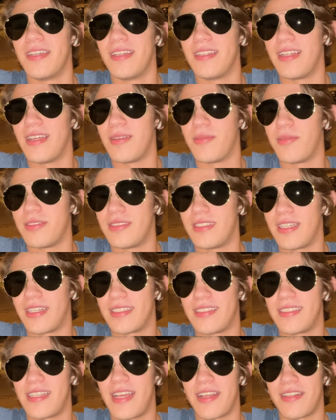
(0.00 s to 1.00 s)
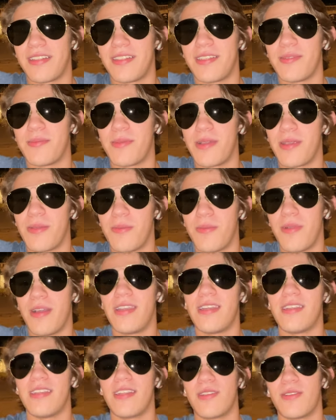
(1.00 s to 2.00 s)
that was exactly the way you
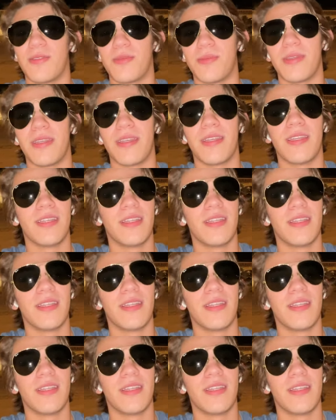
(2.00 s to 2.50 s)
wanted it to be.